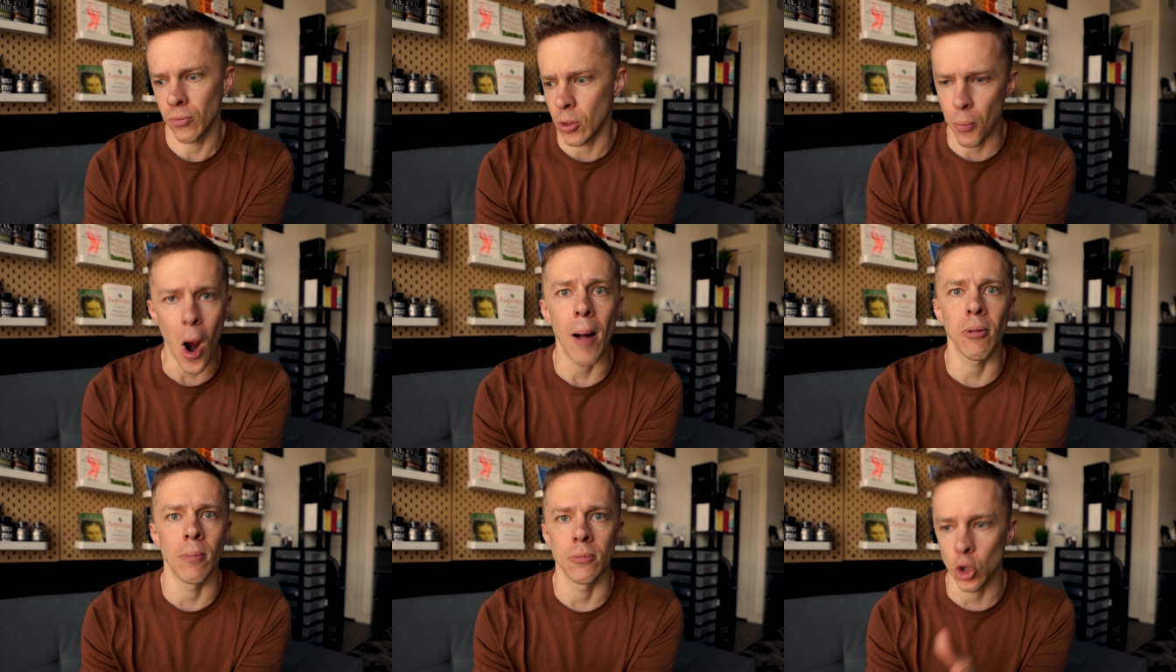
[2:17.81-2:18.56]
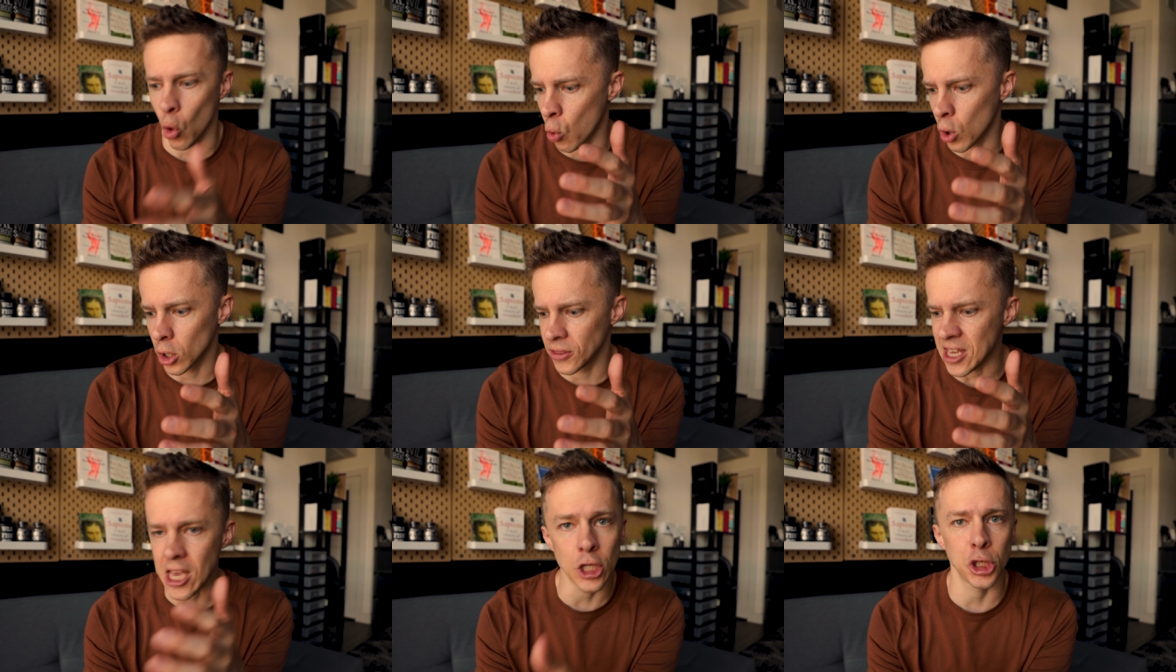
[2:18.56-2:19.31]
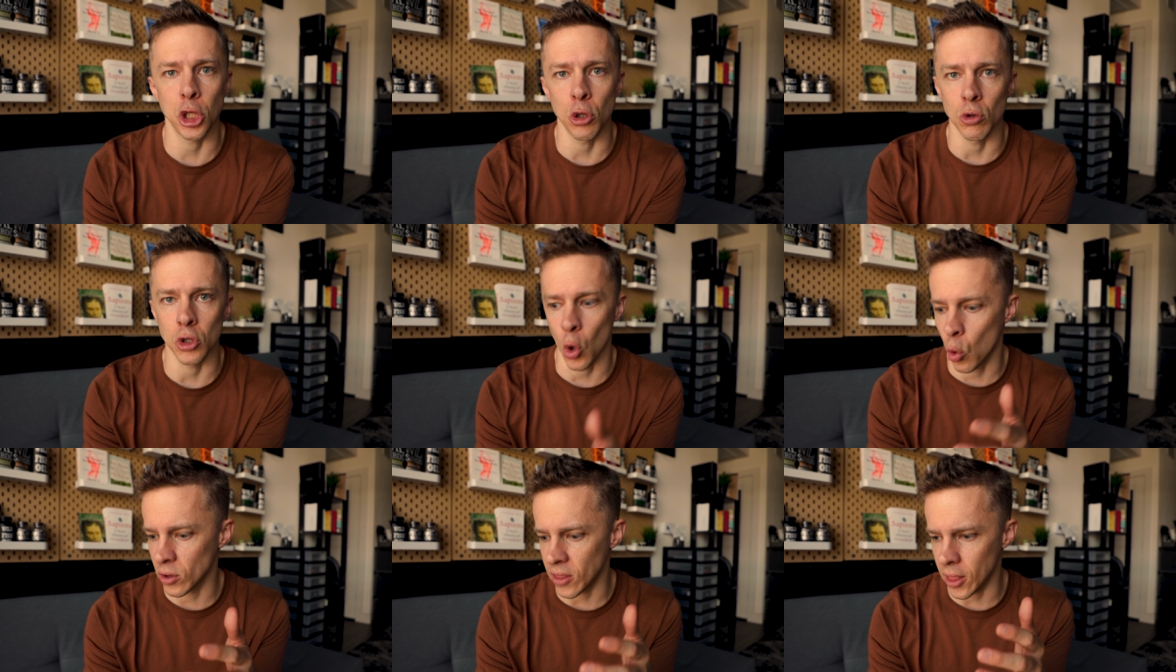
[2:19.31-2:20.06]
the problems or the issues
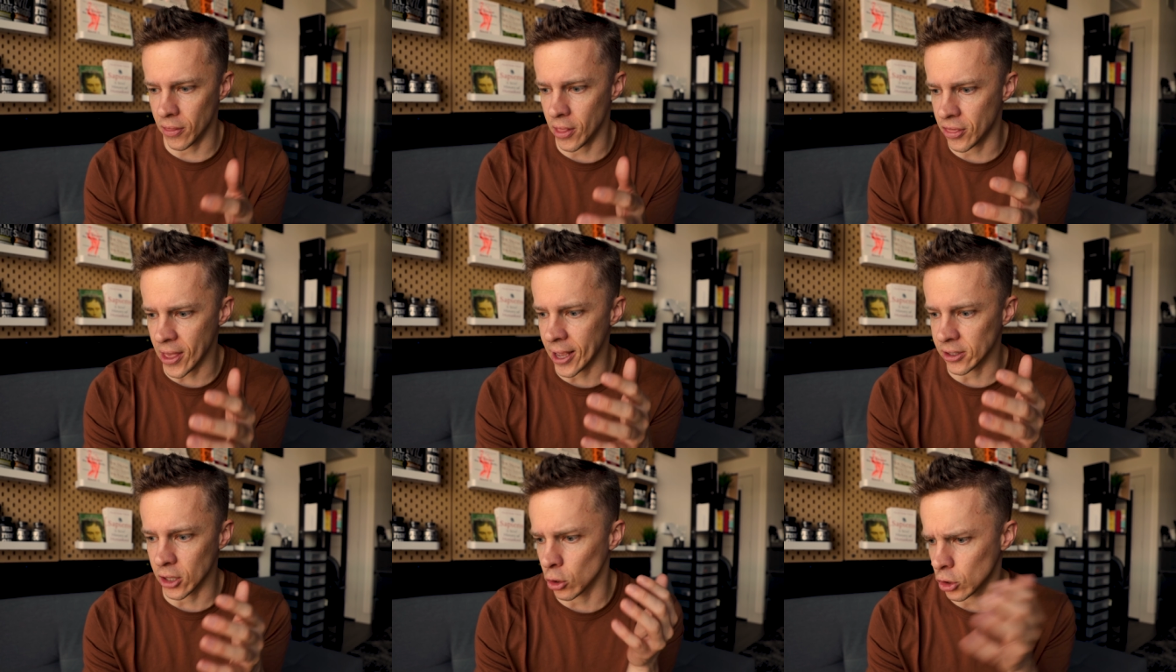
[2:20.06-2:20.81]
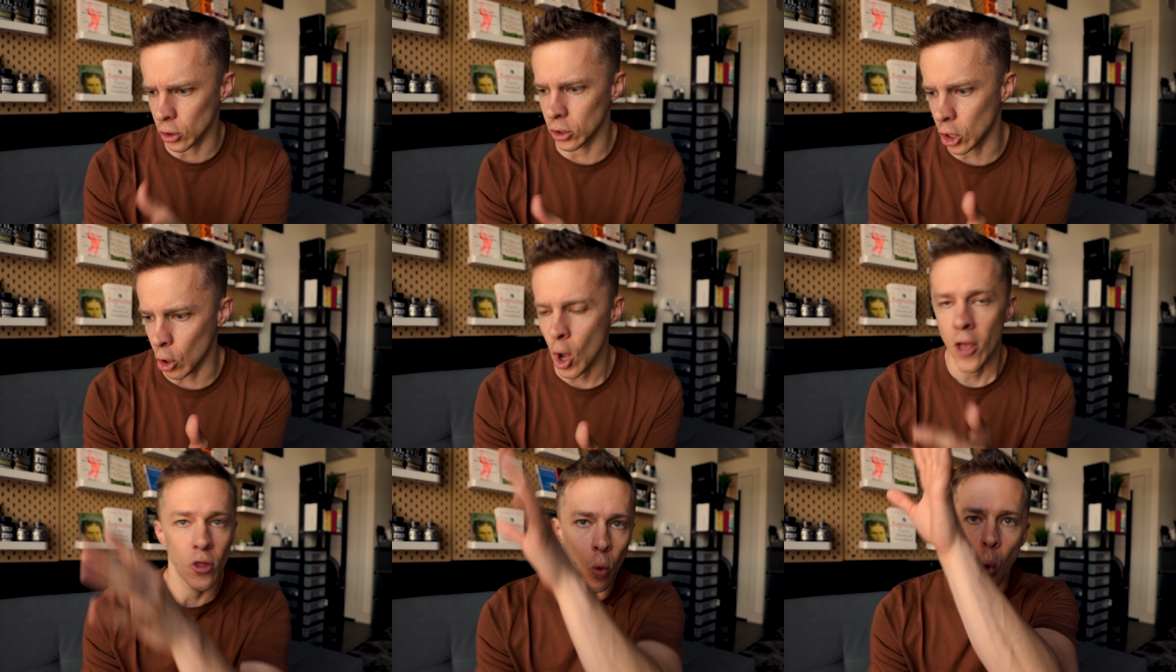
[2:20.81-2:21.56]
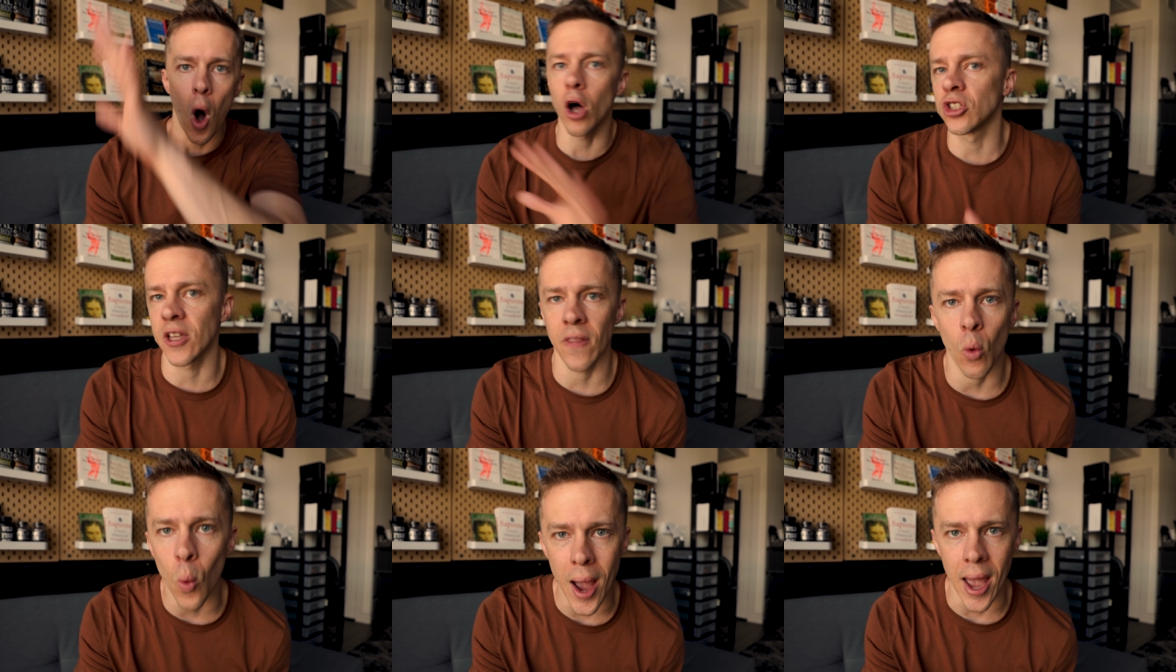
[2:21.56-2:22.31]
or the, the thing, the, you know, the walls in
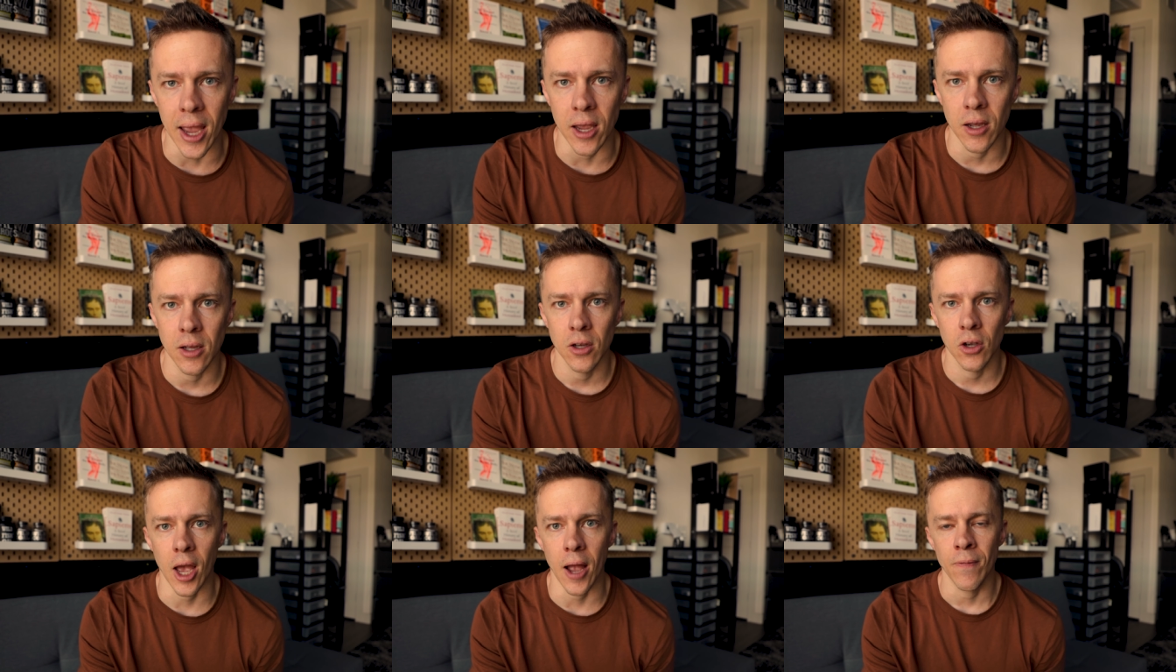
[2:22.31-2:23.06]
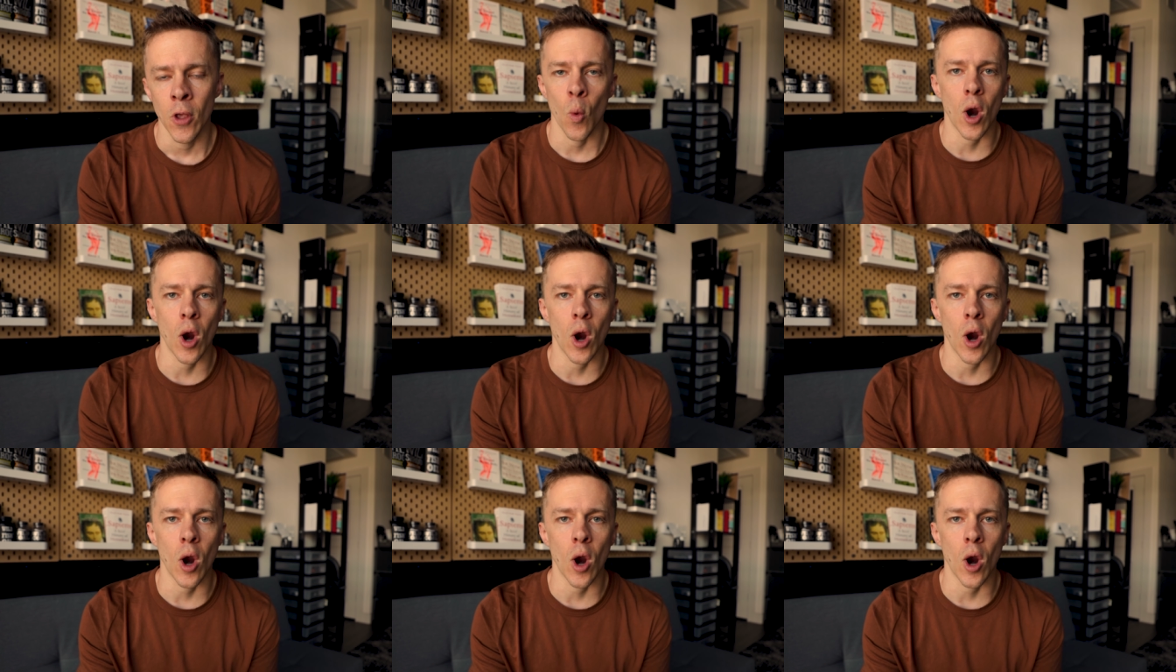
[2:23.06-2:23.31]
the way, okay?